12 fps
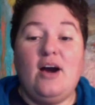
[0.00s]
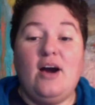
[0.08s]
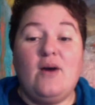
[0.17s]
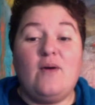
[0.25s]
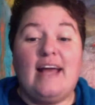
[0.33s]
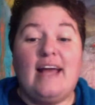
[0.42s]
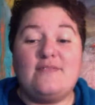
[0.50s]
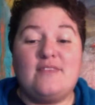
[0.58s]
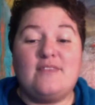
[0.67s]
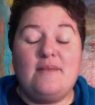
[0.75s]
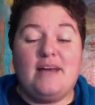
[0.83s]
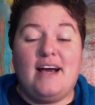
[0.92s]

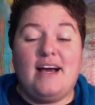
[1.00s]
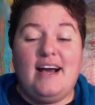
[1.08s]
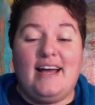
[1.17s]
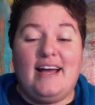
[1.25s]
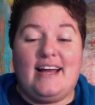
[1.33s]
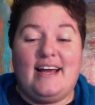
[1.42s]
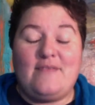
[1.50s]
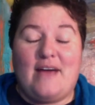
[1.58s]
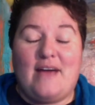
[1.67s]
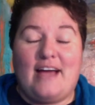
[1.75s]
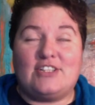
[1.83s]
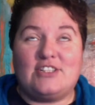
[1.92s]
I'm not. I've
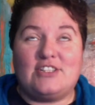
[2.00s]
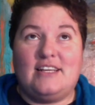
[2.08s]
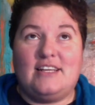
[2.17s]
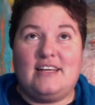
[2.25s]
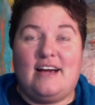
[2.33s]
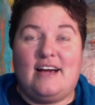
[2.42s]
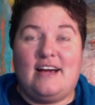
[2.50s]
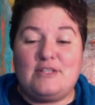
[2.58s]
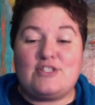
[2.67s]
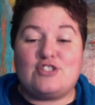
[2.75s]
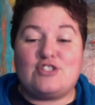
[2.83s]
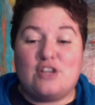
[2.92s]
been
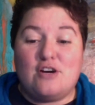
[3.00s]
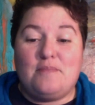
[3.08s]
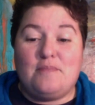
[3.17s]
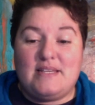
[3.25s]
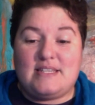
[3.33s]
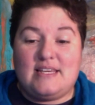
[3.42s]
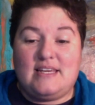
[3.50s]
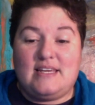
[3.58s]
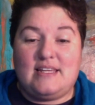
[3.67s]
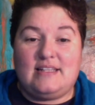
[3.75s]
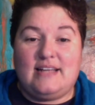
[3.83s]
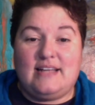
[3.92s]
so busy
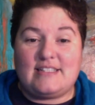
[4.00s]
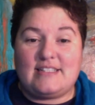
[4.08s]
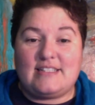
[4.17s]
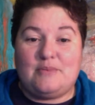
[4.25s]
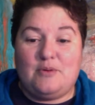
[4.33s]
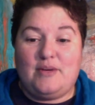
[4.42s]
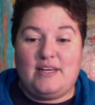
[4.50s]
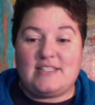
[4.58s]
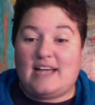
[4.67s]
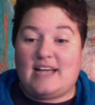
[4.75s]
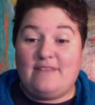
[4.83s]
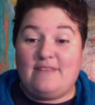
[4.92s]
the last couple of weeks.
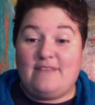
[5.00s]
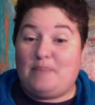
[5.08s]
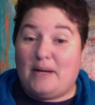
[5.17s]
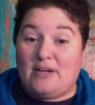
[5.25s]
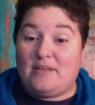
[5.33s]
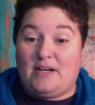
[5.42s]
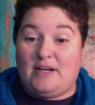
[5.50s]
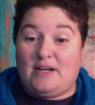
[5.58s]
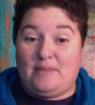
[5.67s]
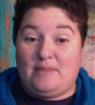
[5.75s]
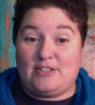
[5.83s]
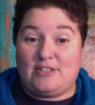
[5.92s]
I've barely been
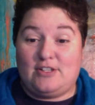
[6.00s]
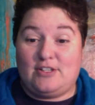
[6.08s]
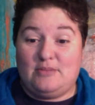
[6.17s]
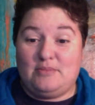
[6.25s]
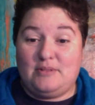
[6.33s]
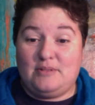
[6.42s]
on Periscope.